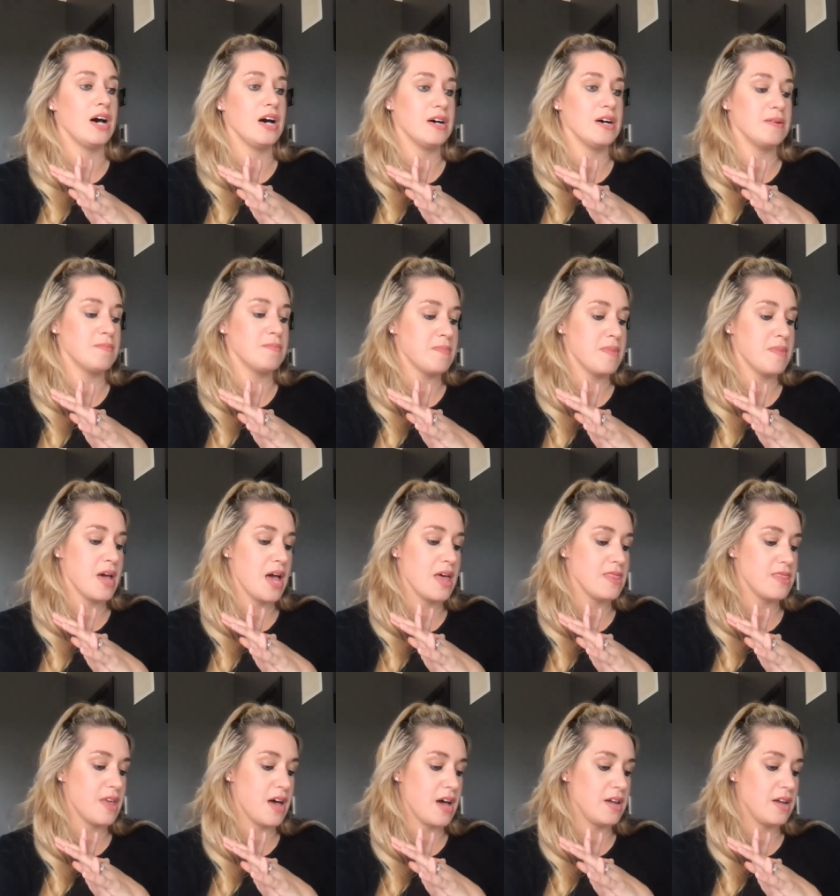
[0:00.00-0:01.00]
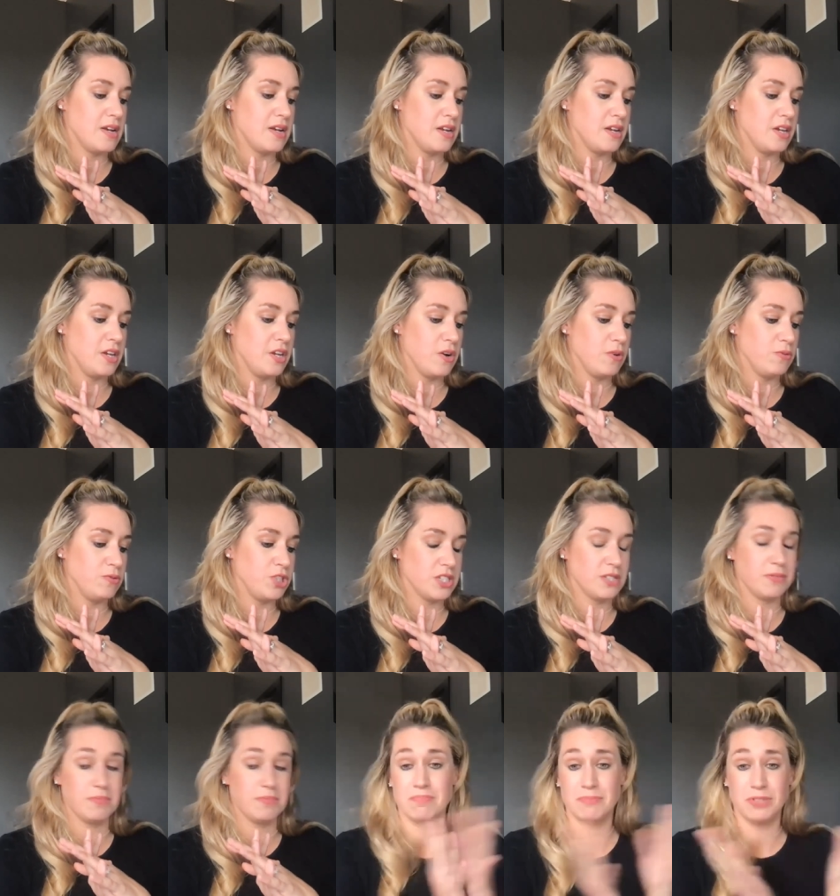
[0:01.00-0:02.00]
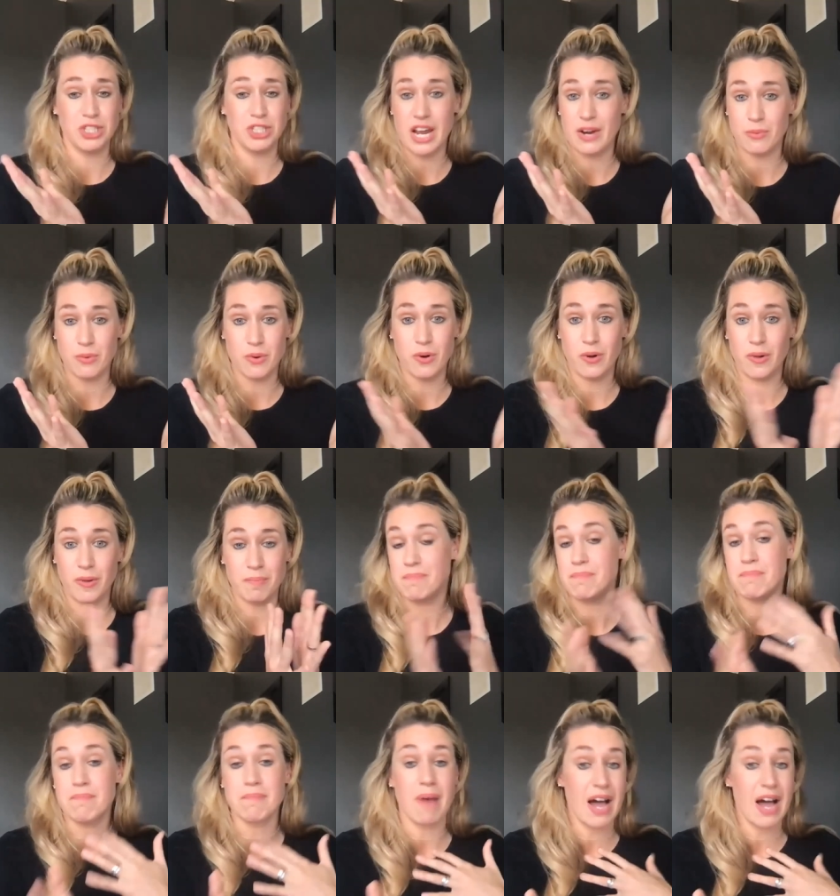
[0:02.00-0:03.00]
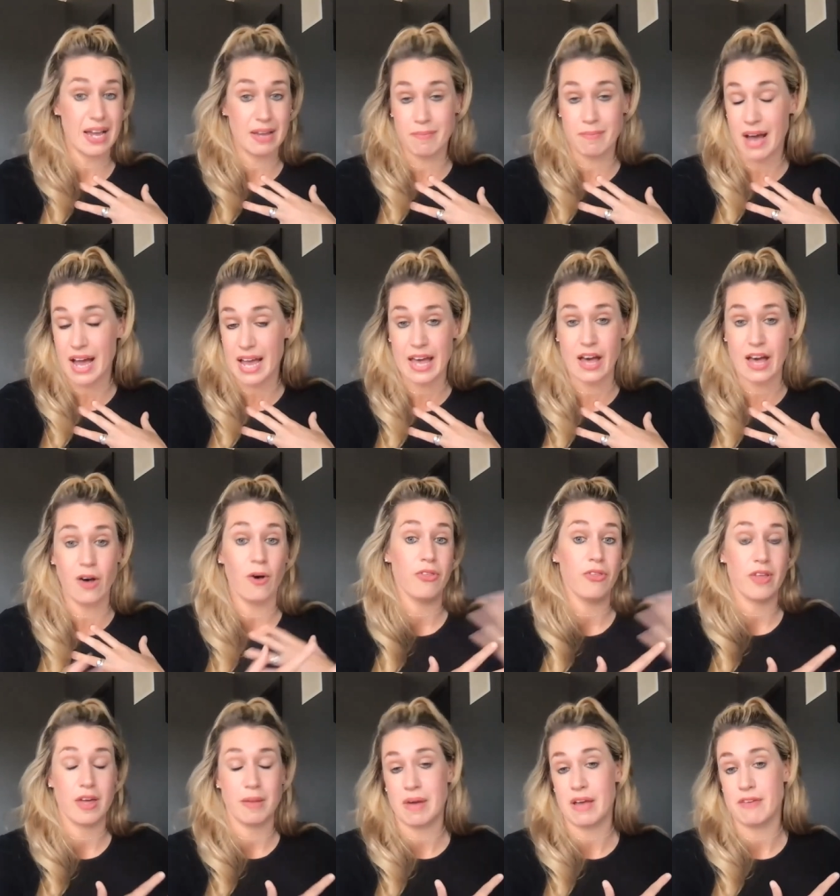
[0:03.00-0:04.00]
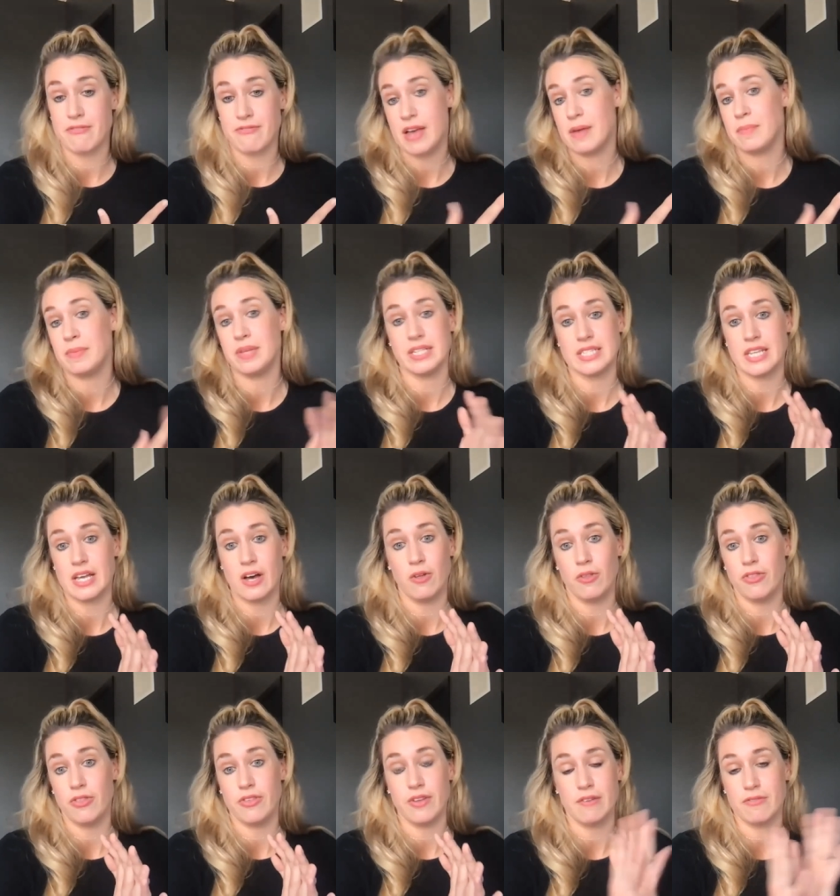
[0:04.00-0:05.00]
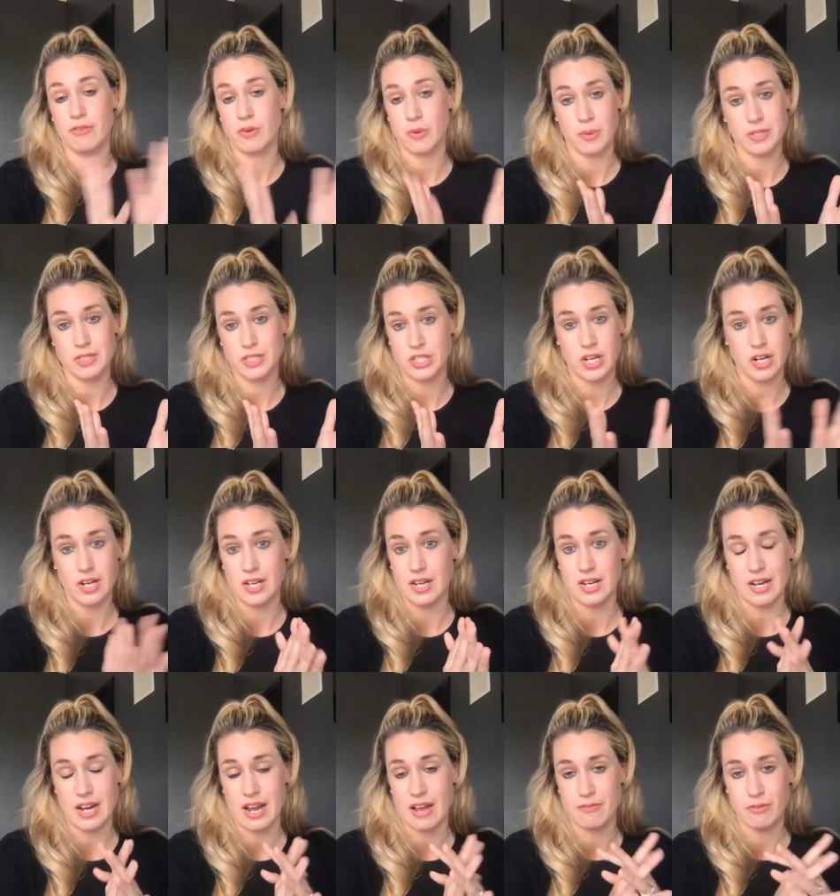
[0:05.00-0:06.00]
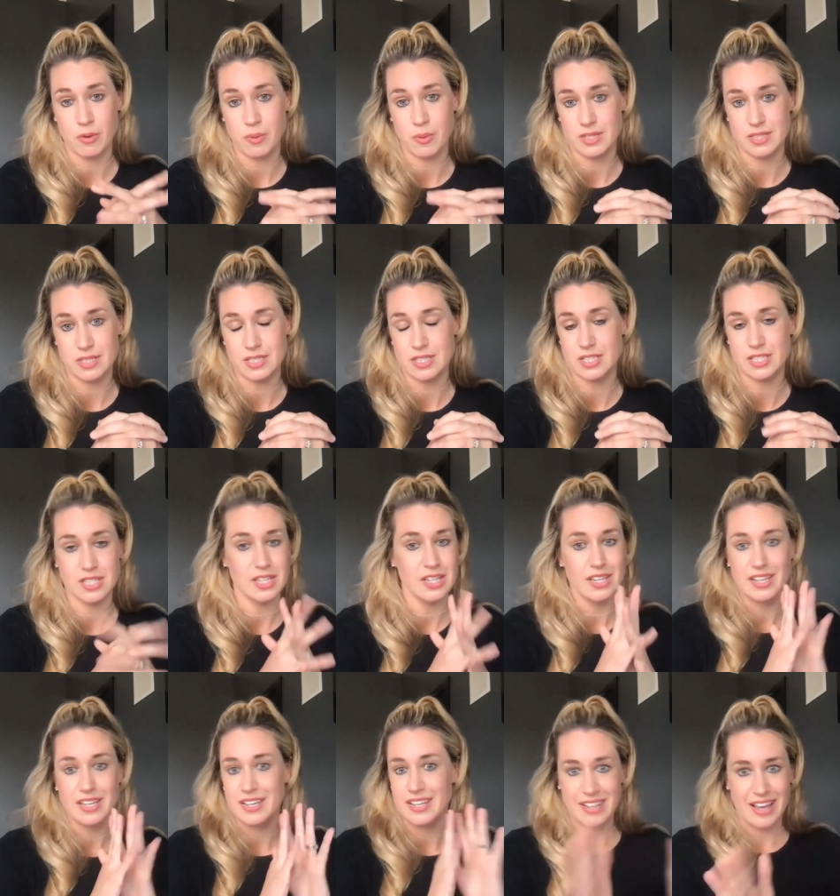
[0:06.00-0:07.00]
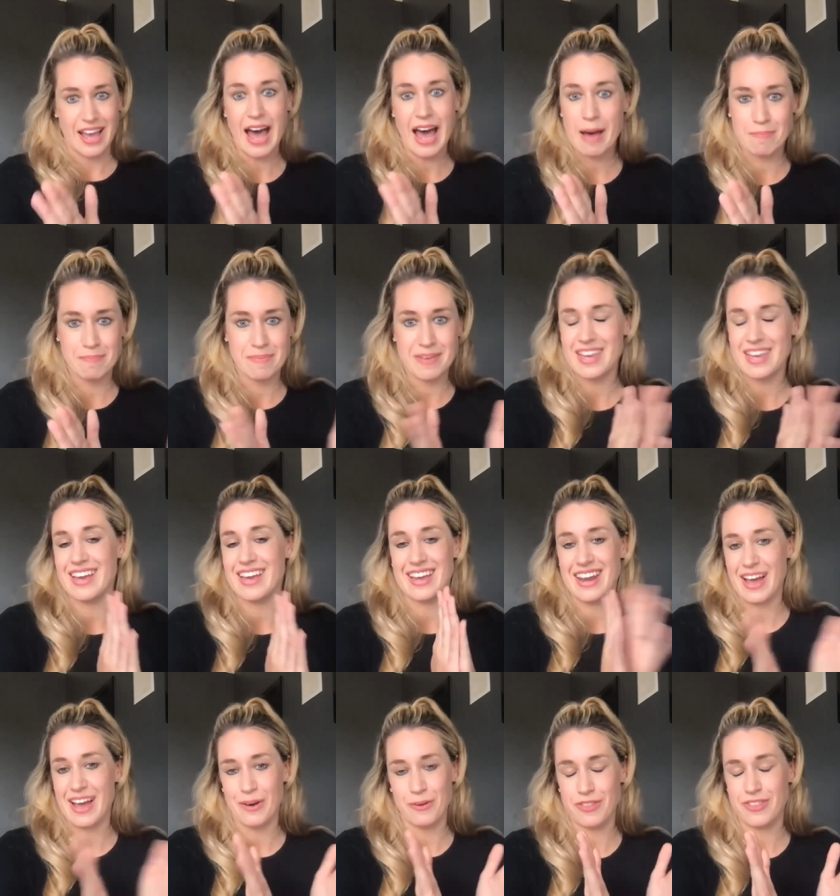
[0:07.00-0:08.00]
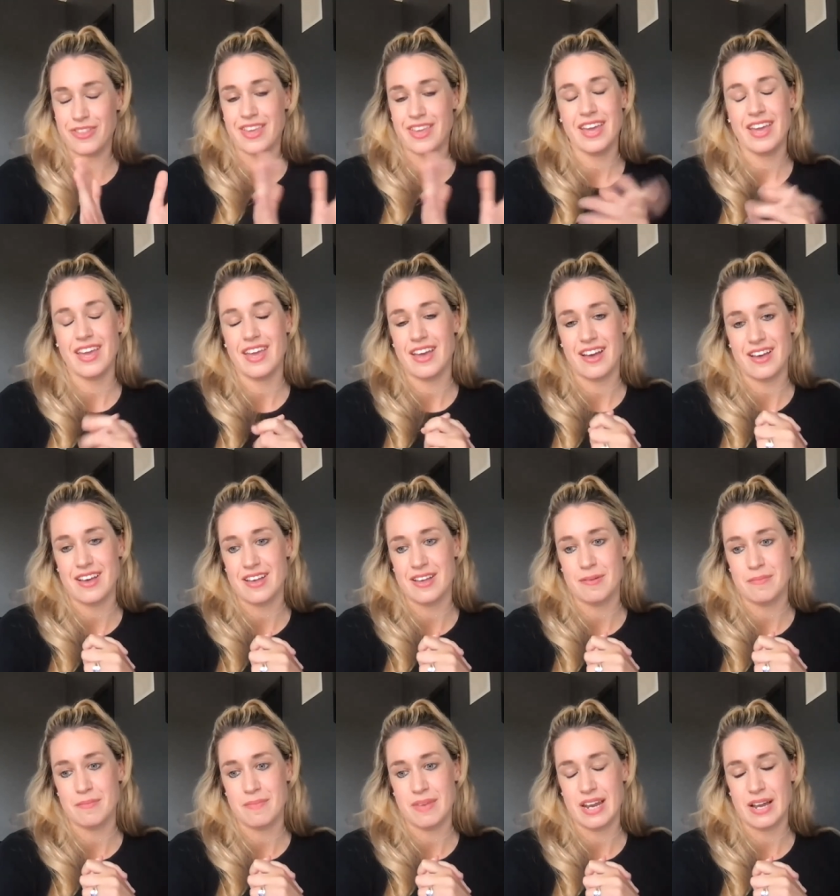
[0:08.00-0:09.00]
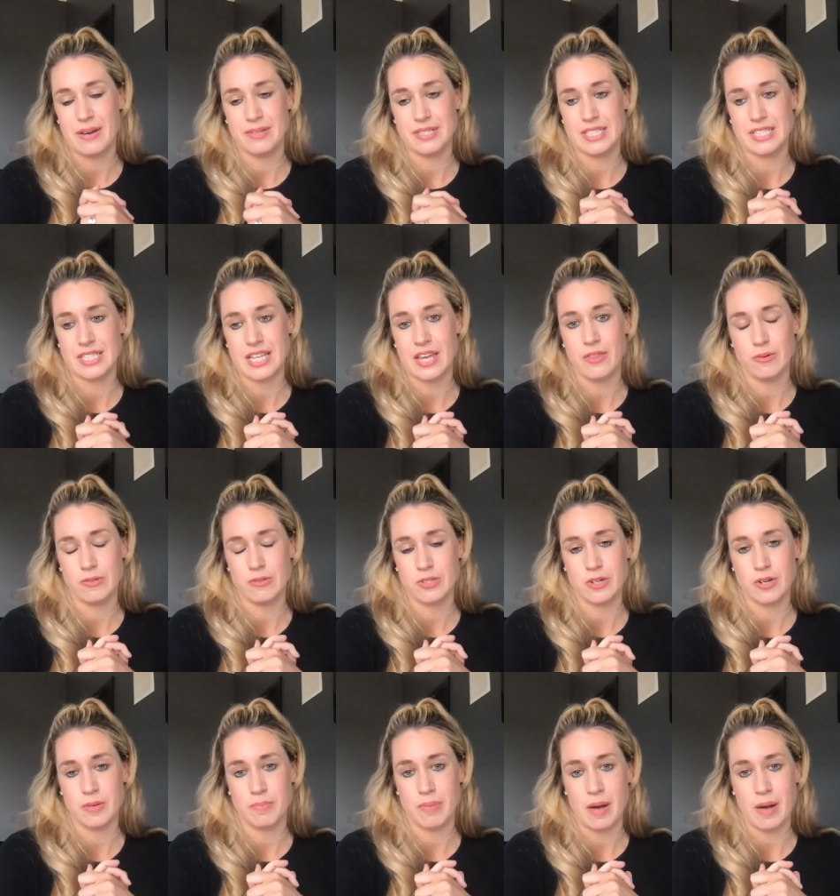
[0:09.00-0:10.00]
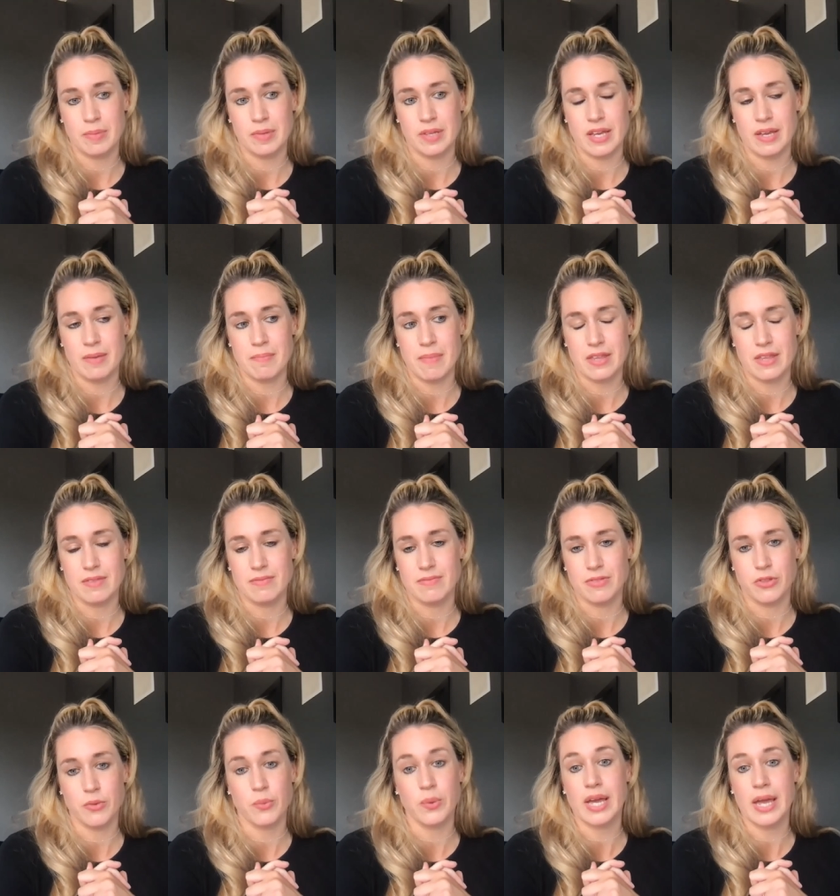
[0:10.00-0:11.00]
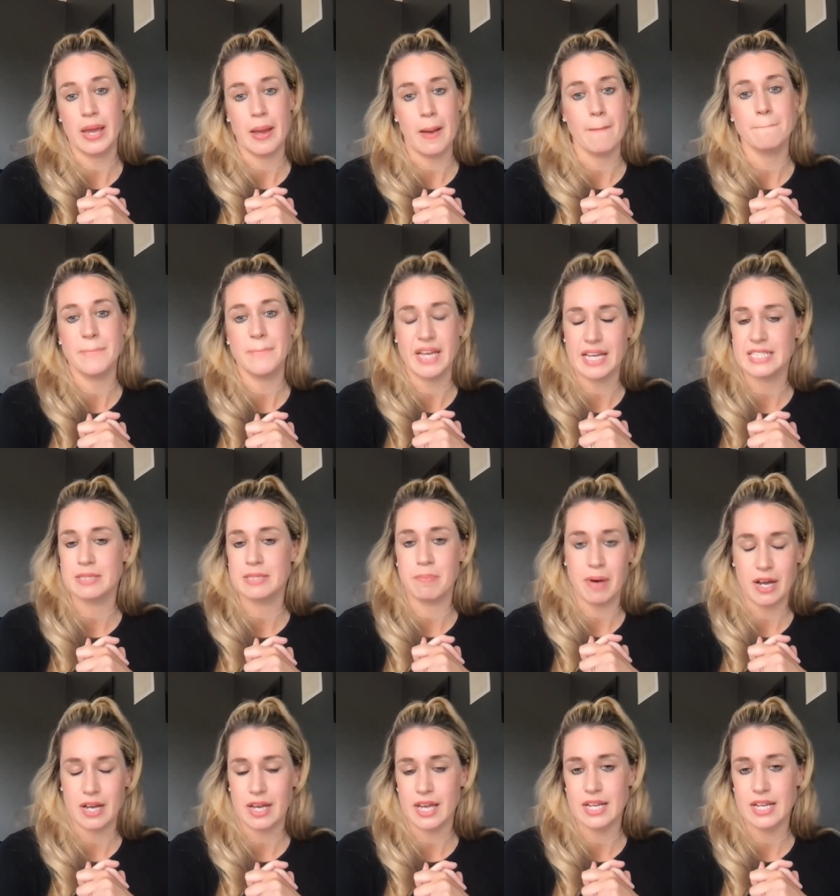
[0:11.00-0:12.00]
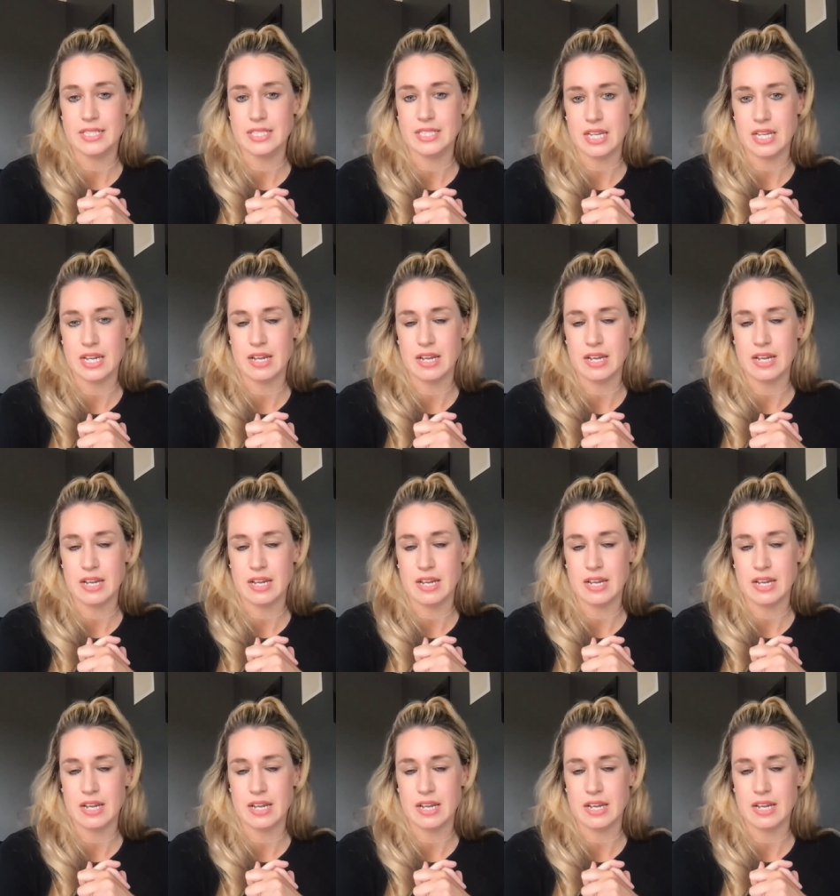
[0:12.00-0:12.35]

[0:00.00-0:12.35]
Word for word: Um, and then you know just general my my health and my family's health. Everyone's good and everyone's happy and healthy. Um, and I would say those are probably my three biggest buckets.